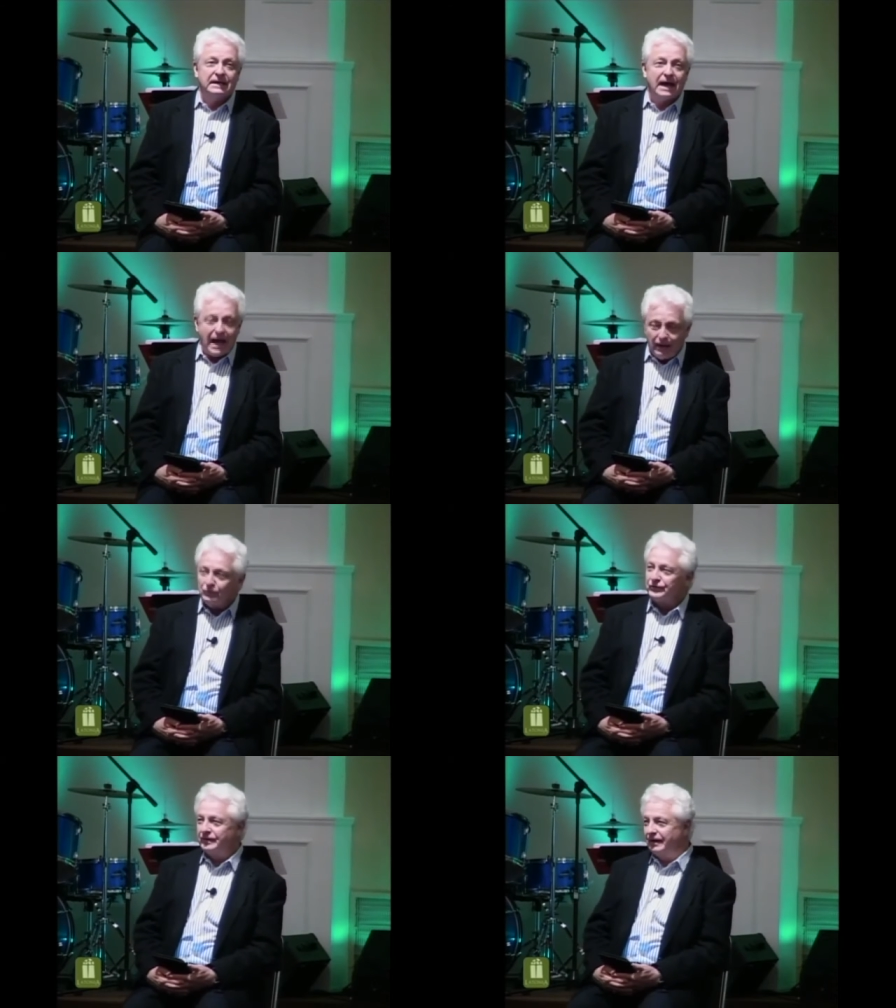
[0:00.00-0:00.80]
I
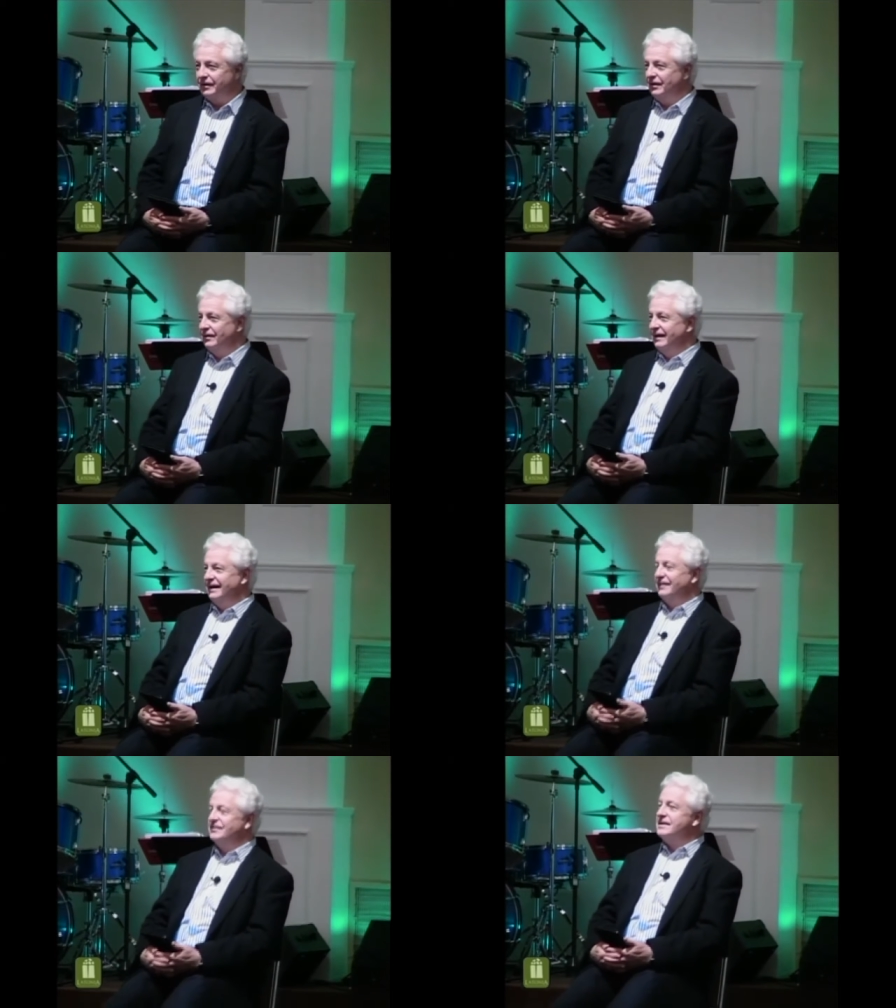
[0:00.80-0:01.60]
will tell you, it
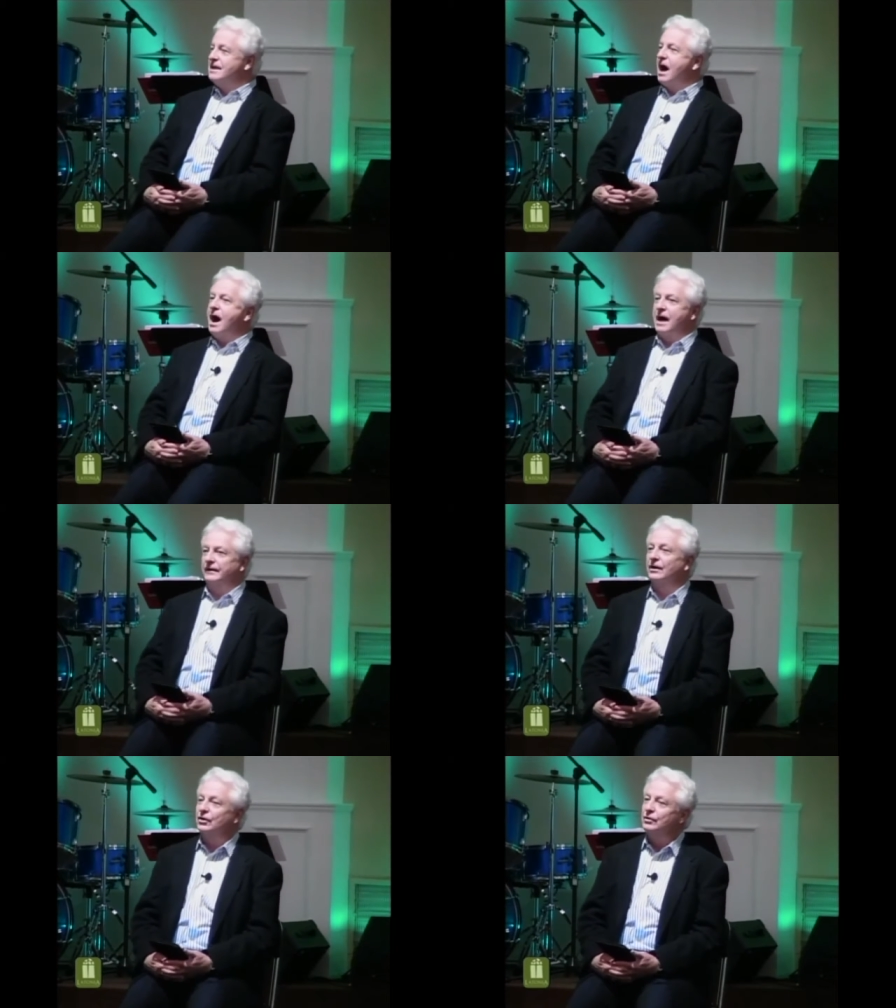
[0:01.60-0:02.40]
is not
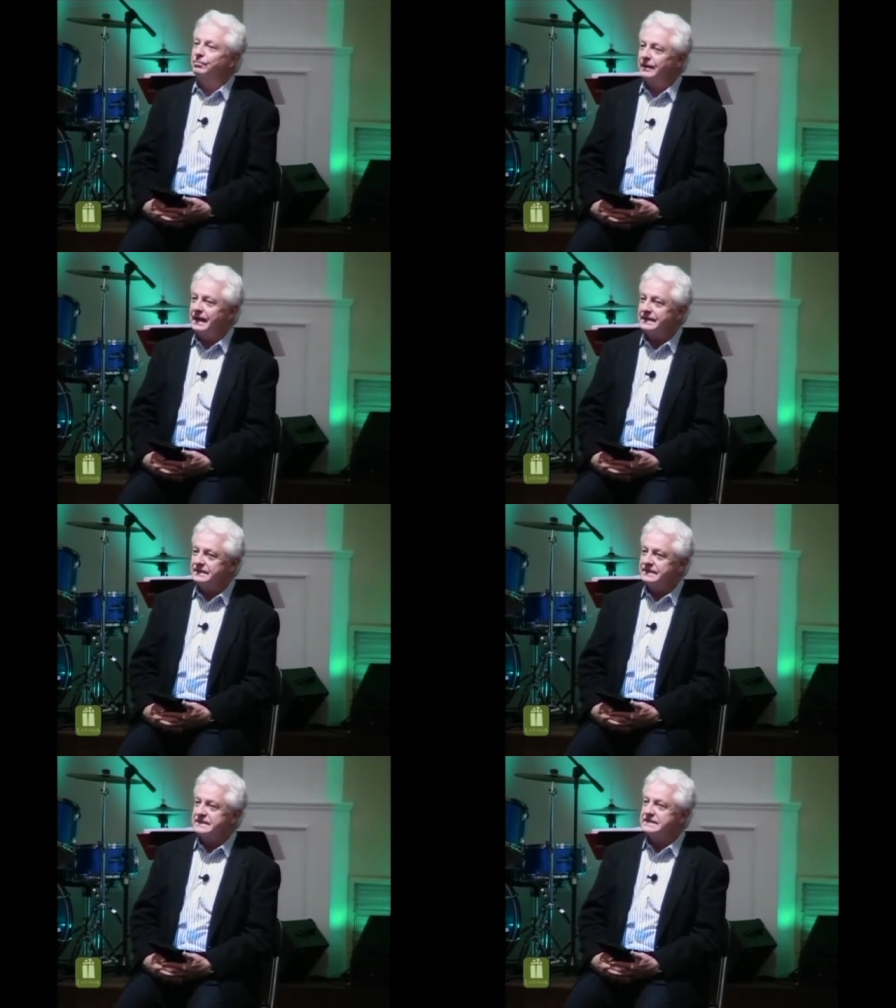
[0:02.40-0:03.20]
a good place
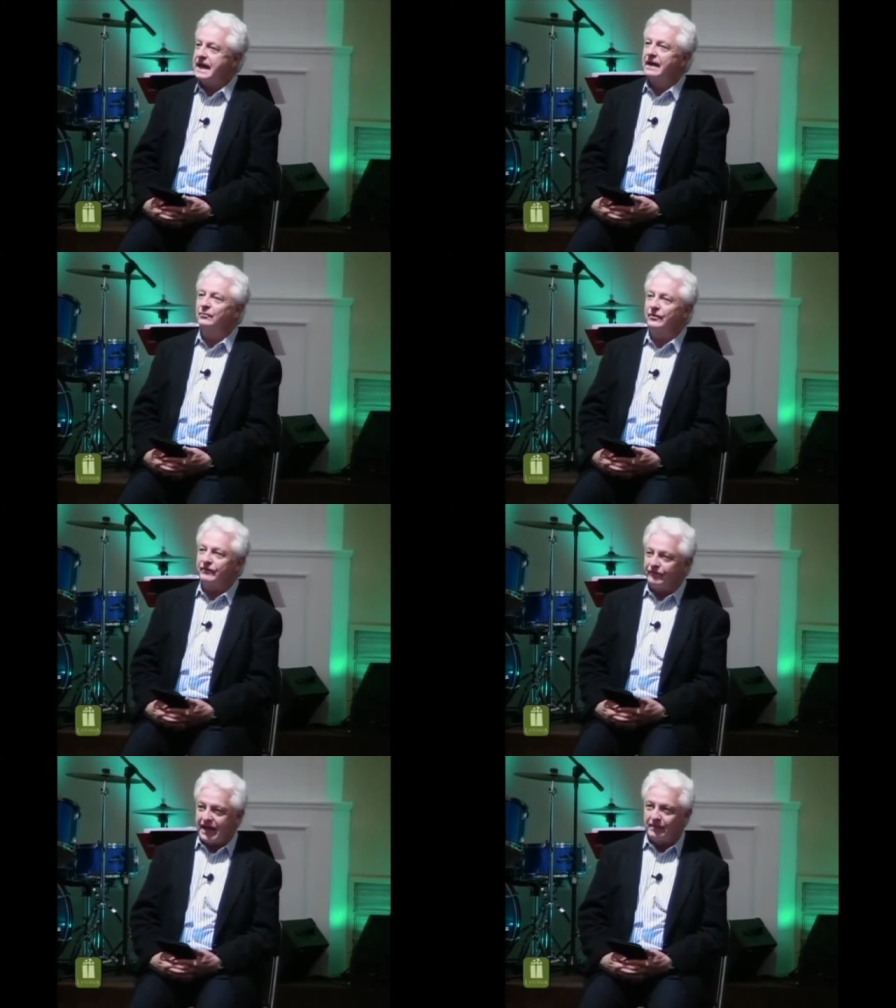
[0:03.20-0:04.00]
to stand with a
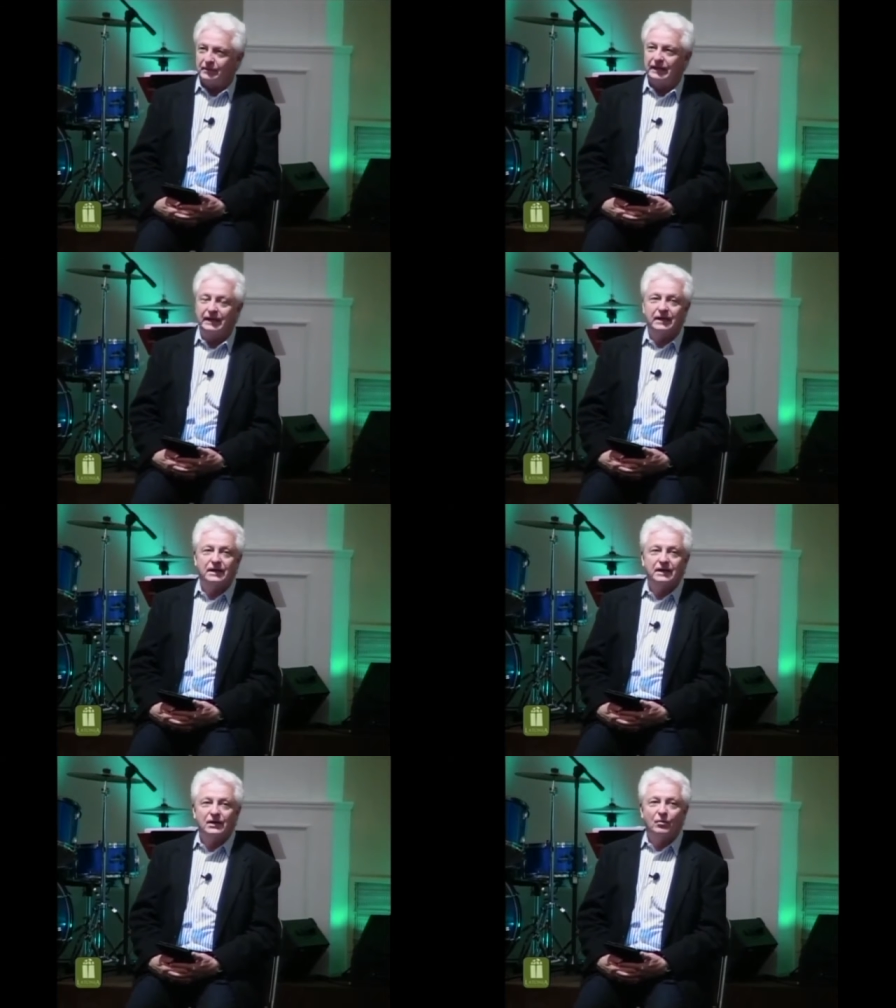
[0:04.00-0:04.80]
family
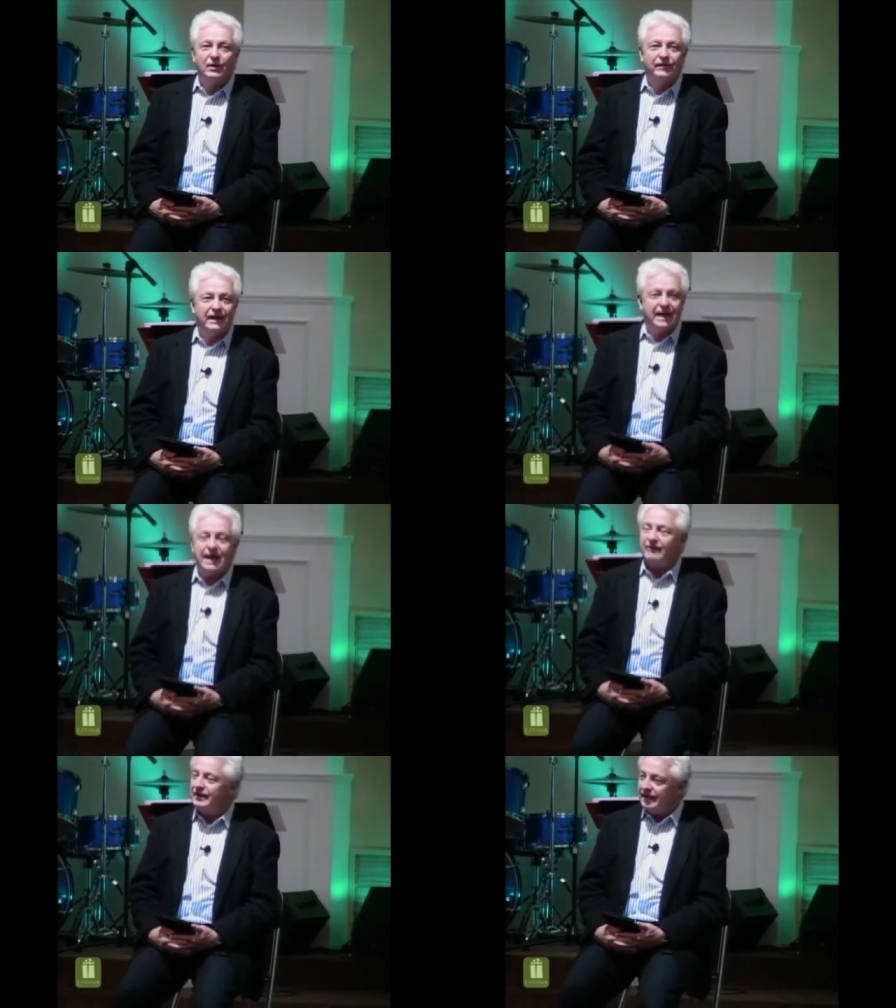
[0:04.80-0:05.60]
when they
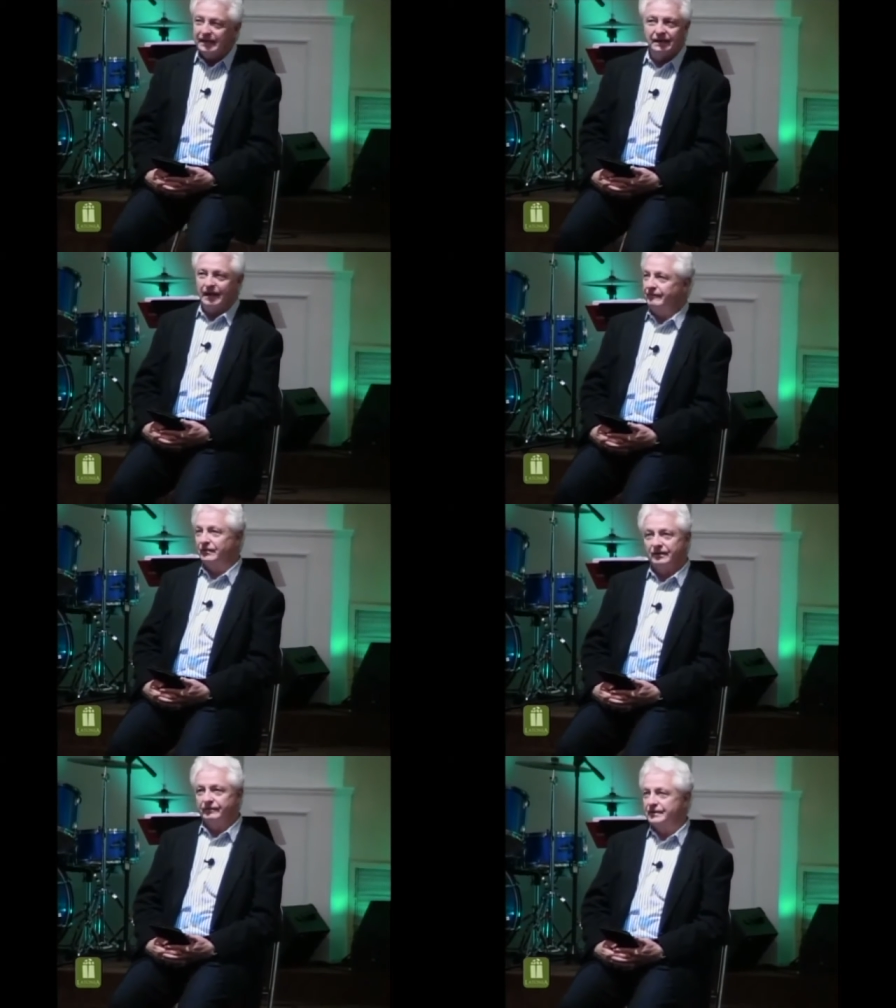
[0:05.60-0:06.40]
have any
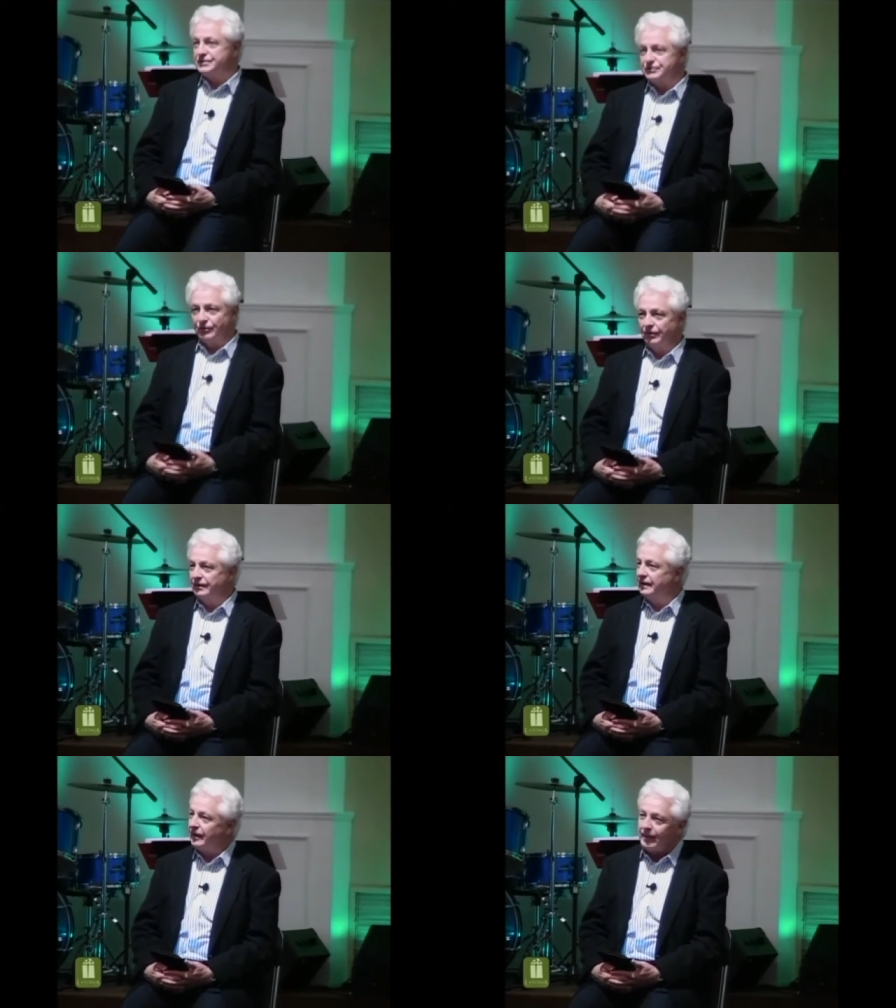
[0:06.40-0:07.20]
level of
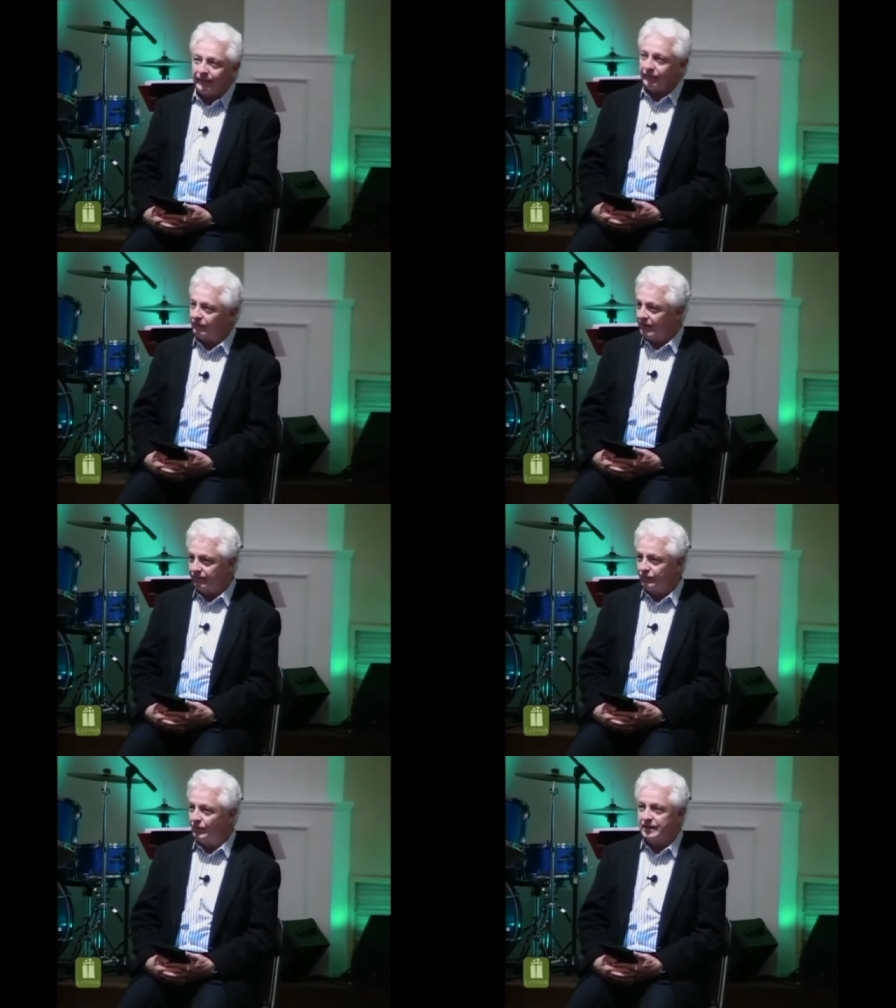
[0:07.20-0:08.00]
uncertainty about their
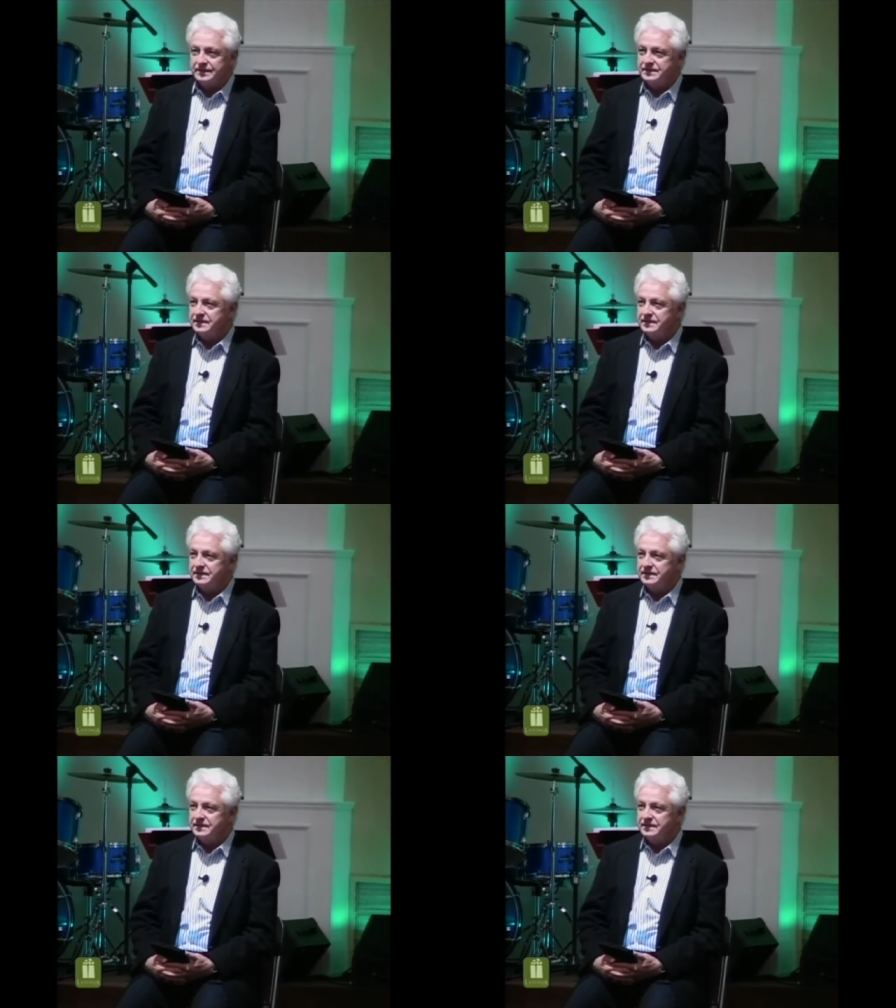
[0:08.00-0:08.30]
loved ones.